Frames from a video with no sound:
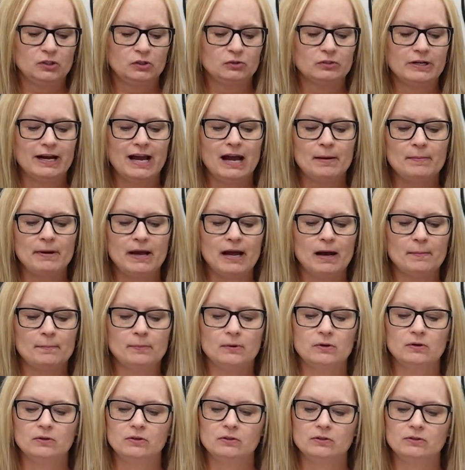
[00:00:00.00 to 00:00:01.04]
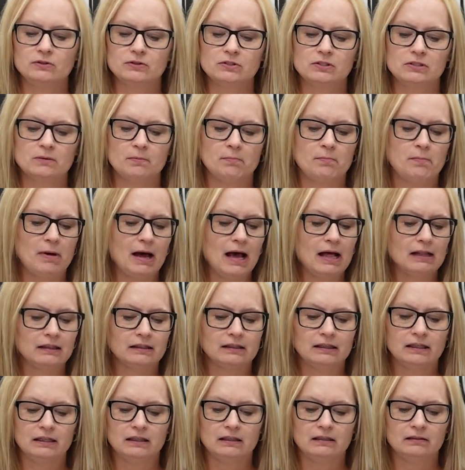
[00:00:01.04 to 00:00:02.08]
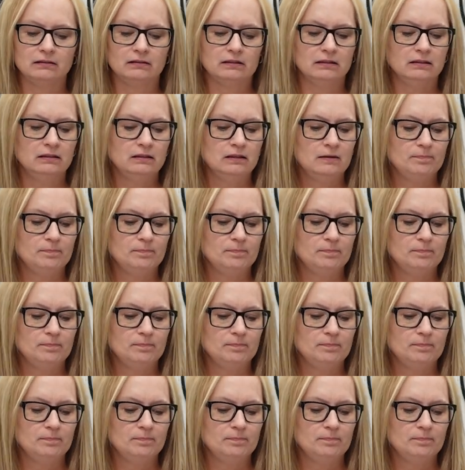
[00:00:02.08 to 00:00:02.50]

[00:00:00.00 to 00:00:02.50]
crab apples, melon,